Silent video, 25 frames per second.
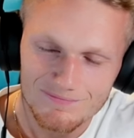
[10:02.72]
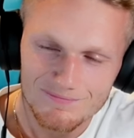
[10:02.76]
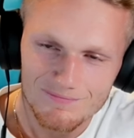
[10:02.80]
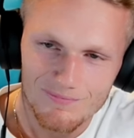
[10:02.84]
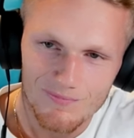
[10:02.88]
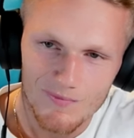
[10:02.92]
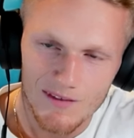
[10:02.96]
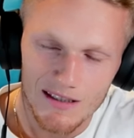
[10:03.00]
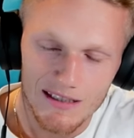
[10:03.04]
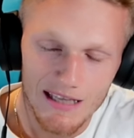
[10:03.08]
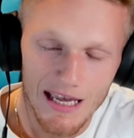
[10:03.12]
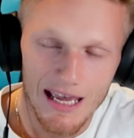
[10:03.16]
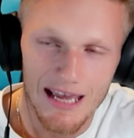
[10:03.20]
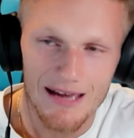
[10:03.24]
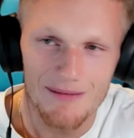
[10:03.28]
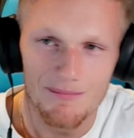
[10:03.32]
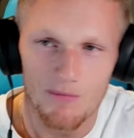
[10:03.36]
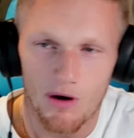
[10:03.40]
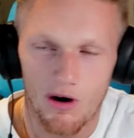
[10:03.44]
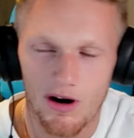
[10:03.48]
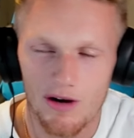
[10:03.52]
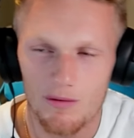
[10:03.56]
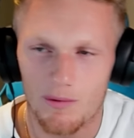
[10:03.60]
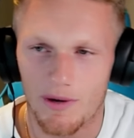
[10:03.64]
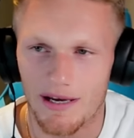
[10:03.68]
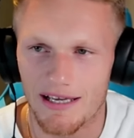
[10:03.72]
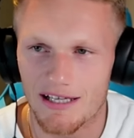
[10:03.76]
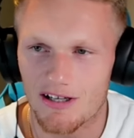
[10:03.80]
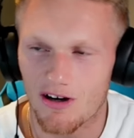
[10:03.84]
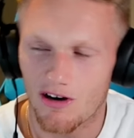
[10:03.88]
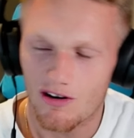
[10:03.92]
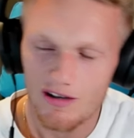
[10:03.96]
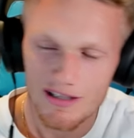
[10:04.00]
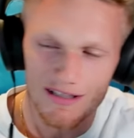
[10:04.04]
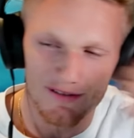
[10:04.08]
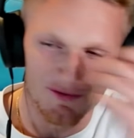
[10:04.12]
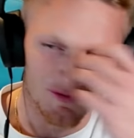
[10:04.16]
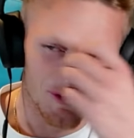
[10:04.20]
yeah, my week, I
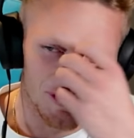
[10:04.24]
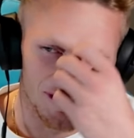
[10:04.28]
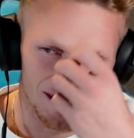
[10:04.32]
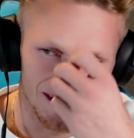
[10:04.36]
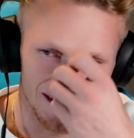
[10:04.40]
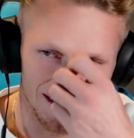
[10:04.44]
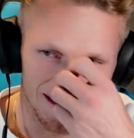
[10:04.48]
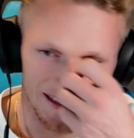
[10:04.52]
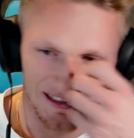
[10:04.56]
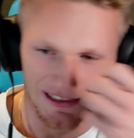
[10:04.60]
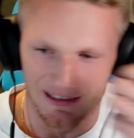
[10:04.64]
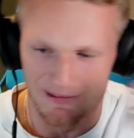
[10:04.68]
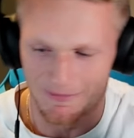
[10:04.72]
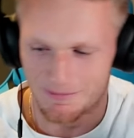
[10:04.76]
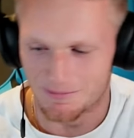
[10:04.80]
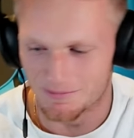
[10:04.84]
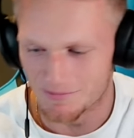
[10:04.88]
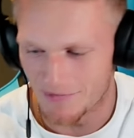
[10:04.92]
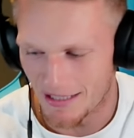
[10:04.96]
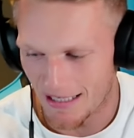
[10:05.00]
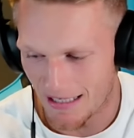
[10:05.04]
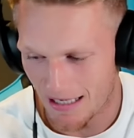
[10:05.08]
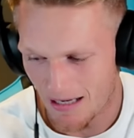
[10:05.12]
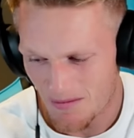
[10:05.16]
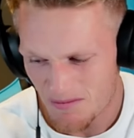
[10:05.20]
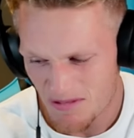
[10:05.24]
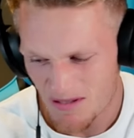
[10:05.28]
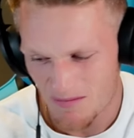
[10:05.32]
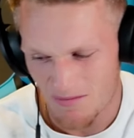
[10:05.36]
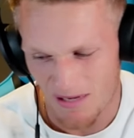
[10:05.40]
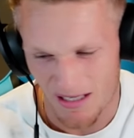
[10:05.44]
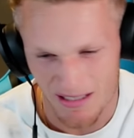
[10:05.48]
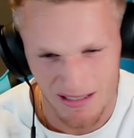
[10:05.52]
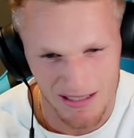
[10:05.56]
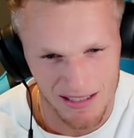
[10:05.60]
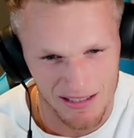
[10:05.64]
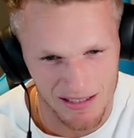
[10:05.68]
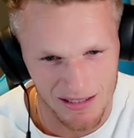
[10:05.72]
didn't really get up to much other